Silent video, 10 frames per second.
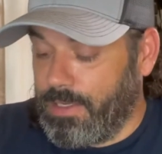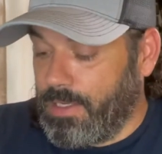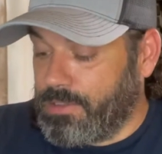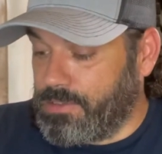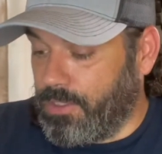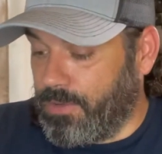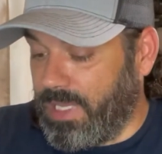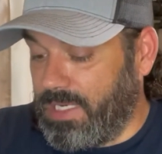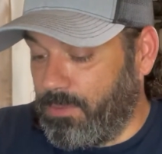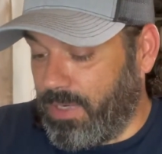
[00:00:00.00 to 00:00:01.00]
So
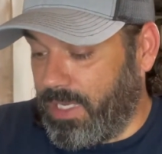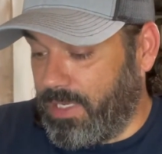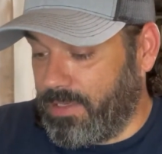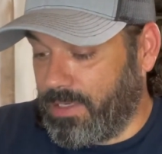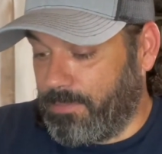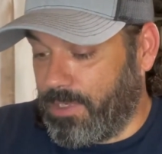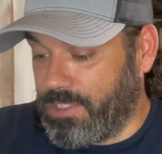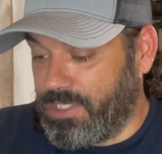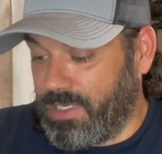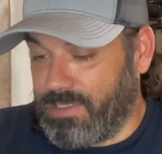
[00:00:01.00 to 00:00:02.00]
anyway, I'm going to
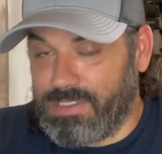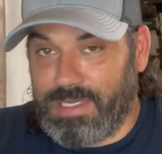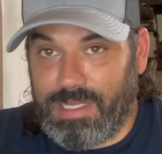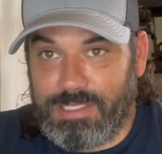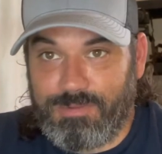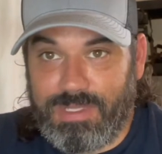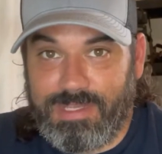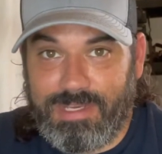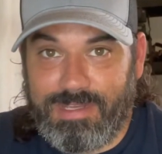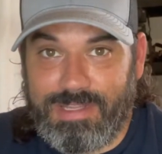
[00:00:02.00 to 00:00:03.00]
share this knowledge with you,
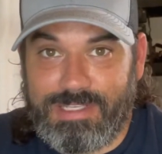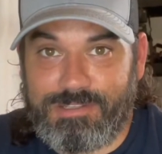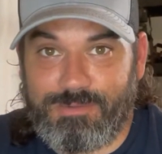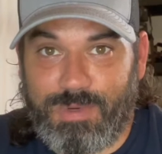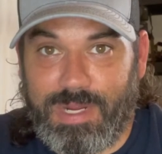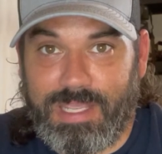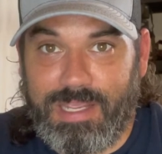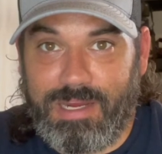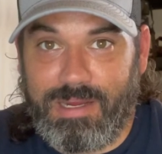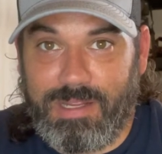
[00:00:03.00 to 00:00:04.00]
and this is what I
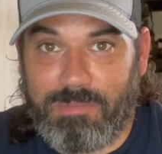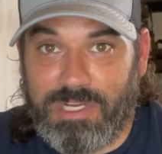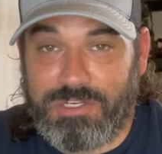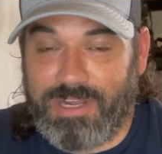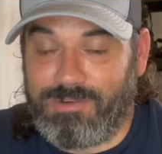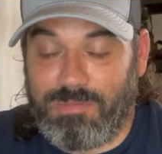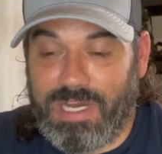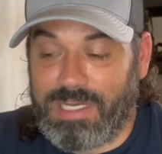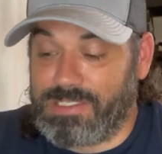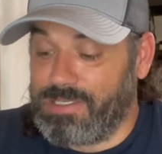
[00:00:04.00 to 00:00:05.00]
carry in my travel
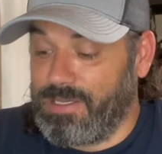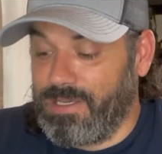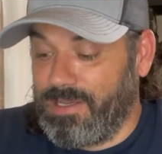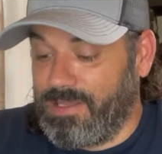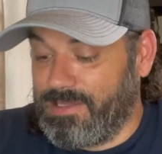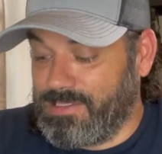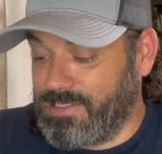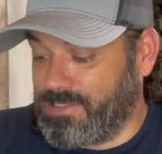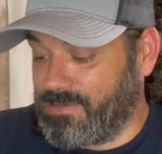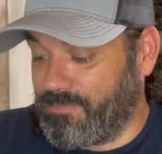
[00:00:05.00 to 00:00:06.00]
box. This
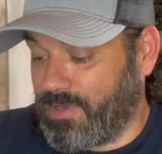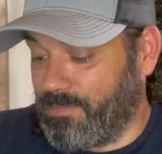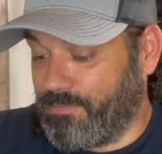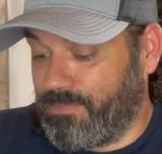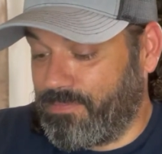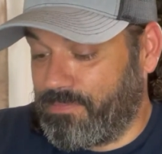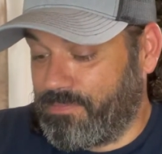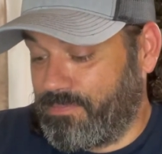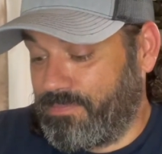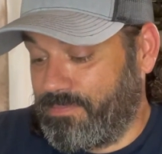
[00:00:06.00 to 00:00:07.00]
is
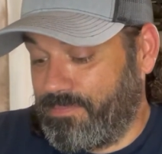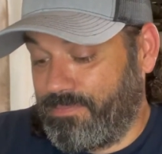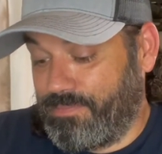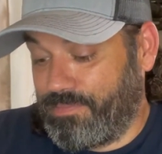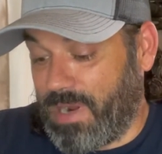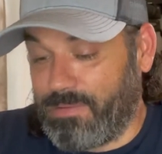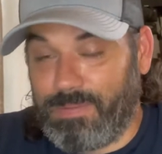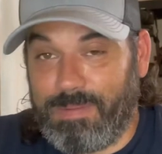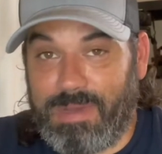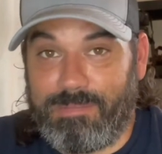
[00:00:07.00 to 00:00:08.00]

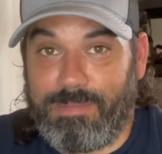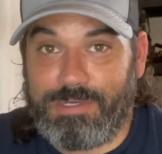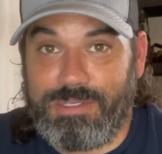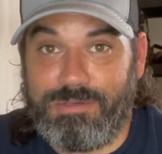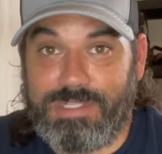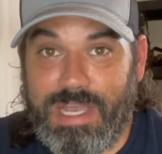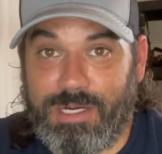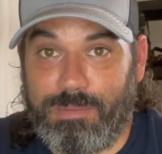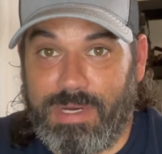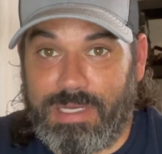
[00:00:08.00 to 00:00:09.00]
probably my most used tackle
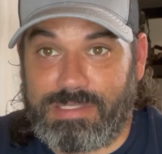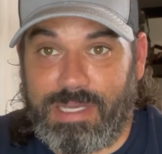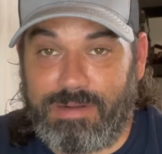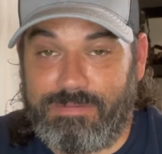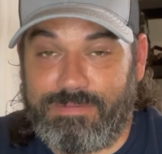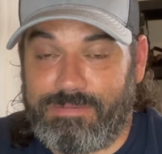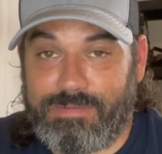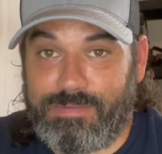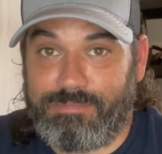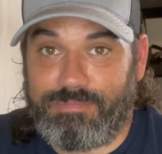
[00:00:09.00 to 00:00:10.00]
box out of
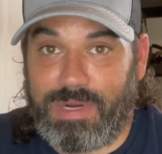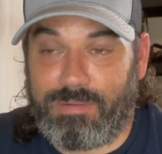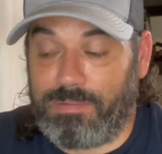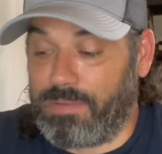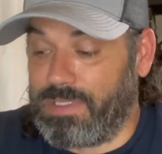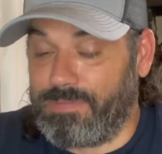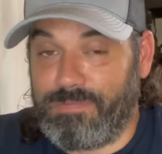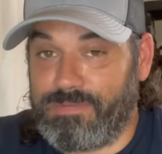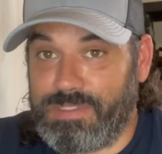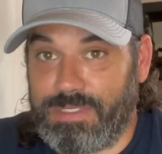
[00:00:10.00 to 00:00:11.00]
probably
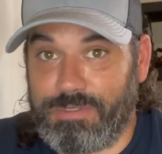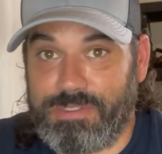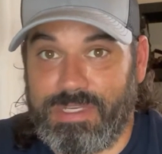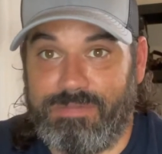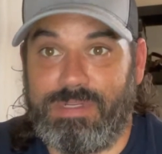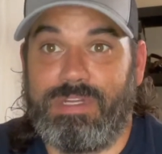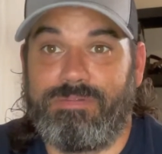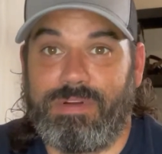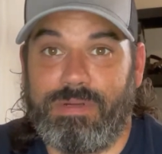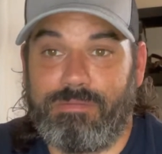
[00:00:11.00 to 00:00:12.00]
6 or 7
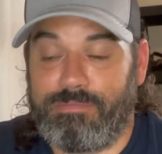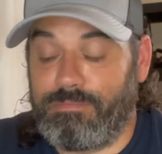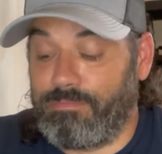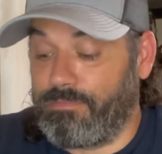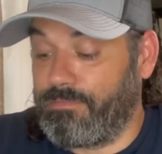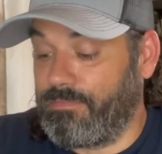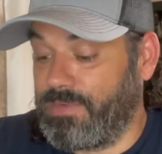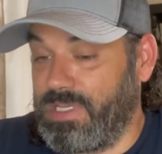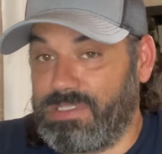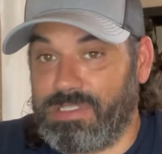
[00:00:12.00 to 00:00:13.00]
different
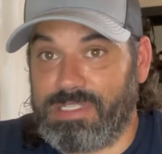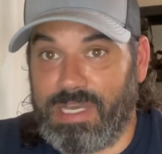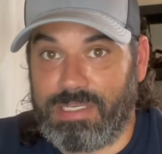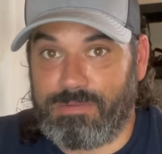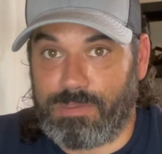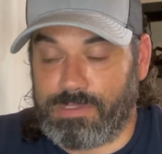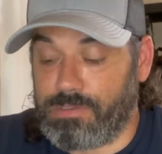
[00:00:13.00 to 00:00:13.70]
decent sized ones.